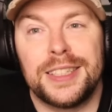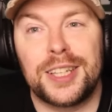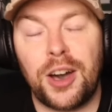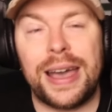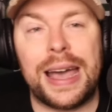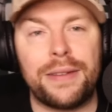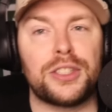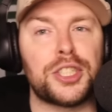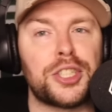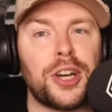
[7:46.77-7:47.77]
Kai Havertz
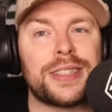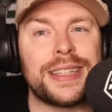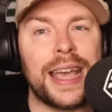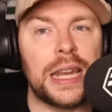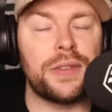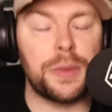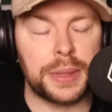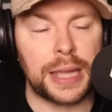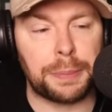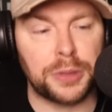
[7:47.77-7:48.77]
is starting ahead of him in
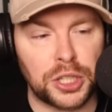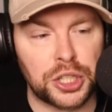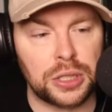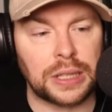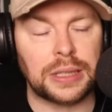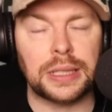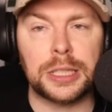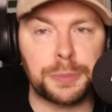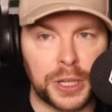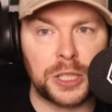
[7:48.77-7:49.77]
that position, I think
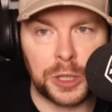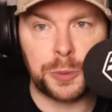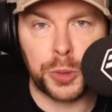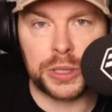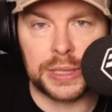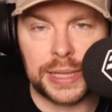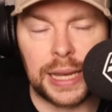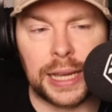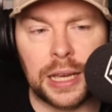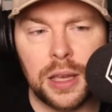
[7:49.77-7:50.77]
is, is, is pretty
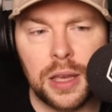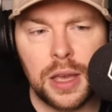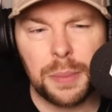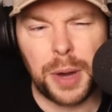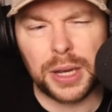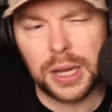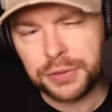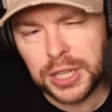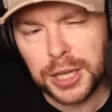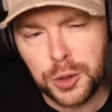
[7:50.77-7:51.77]
telling. But I'd love
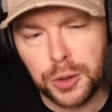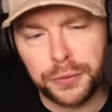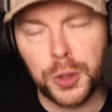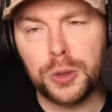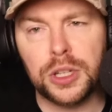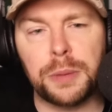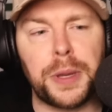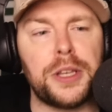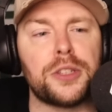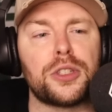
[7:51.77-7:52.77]
to get your views and
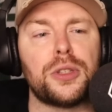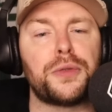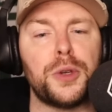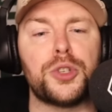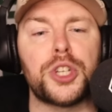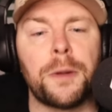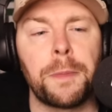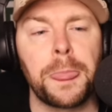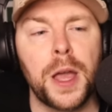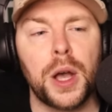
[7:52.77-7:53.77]
opinions on the future
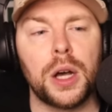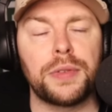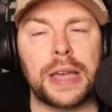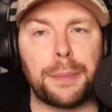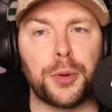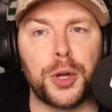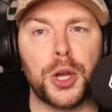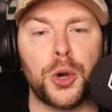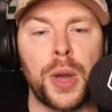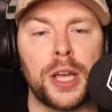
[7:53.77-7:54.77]
of
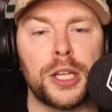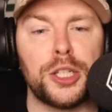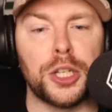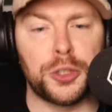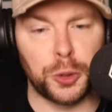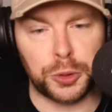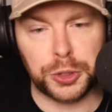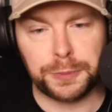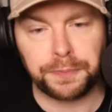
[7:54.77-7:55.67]
Gabriel Jesus.